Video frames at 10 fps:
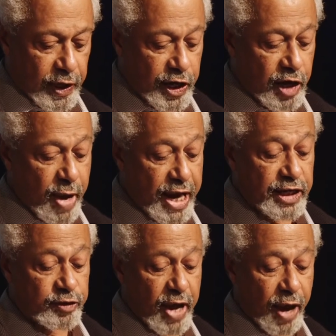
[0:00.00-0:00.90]
and he
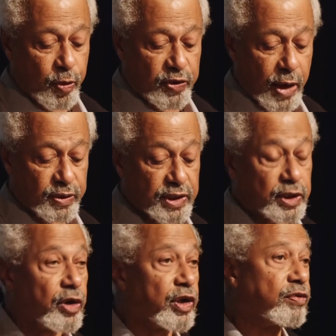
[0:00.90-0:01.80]
made his map without
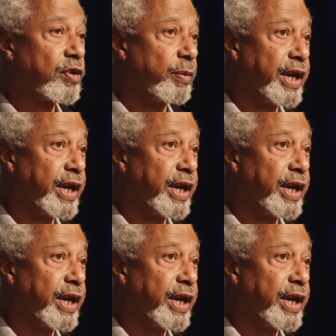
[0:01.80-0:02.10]
stirring from